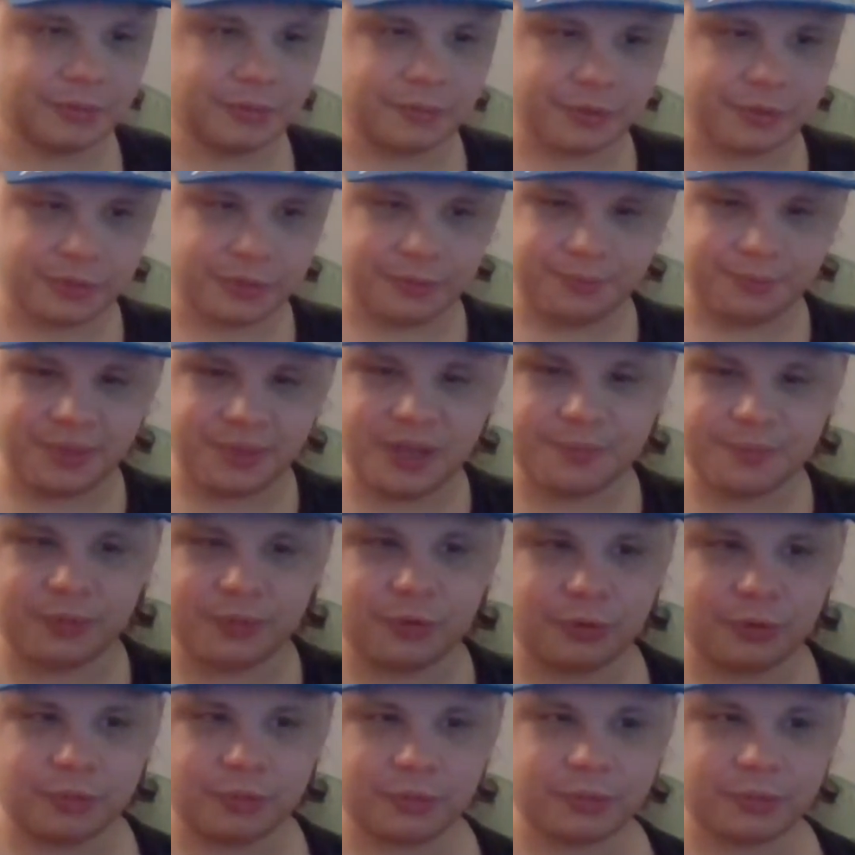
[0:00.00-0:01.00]
were
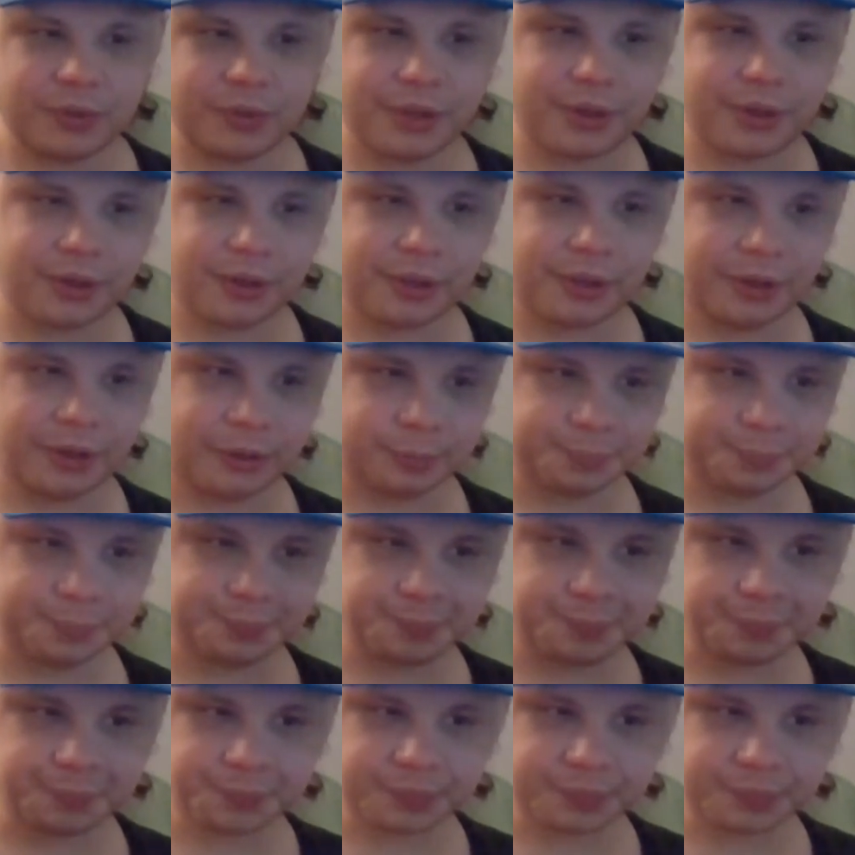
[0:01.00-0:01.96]
people with um,